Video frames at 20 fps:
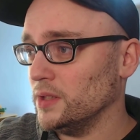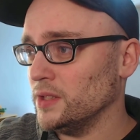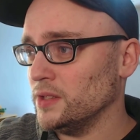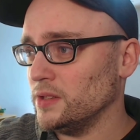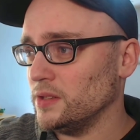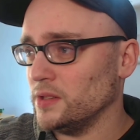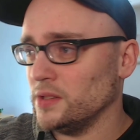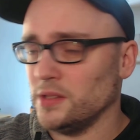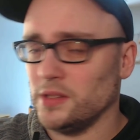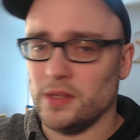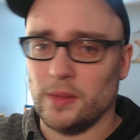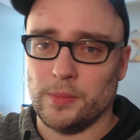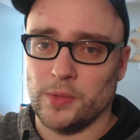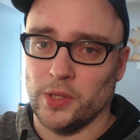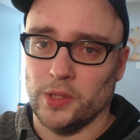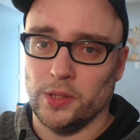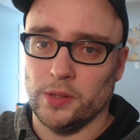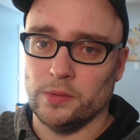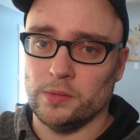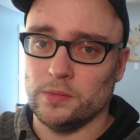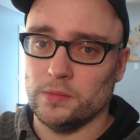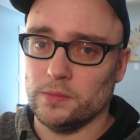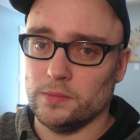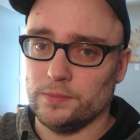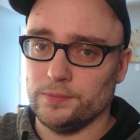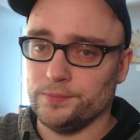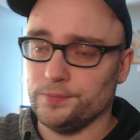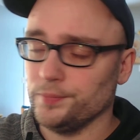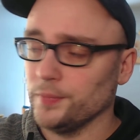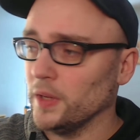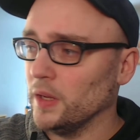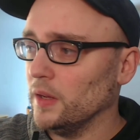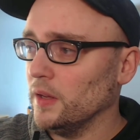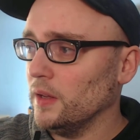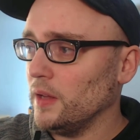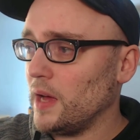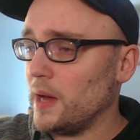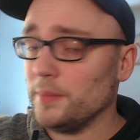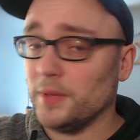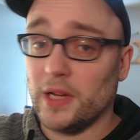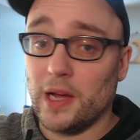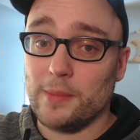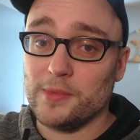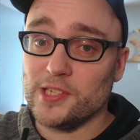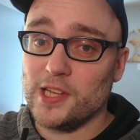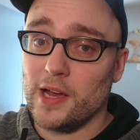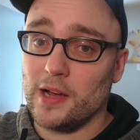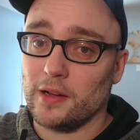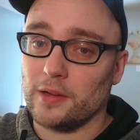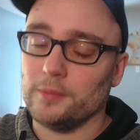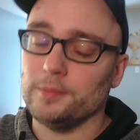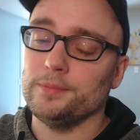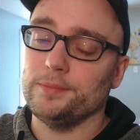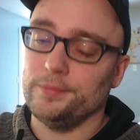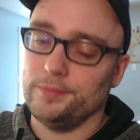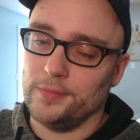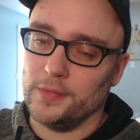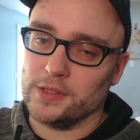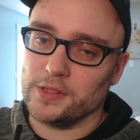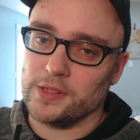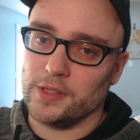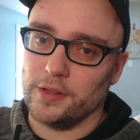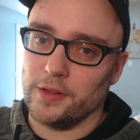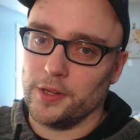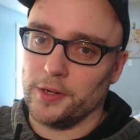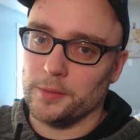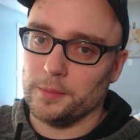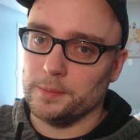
It's up to you. I'm Takamasak. I'll see you later.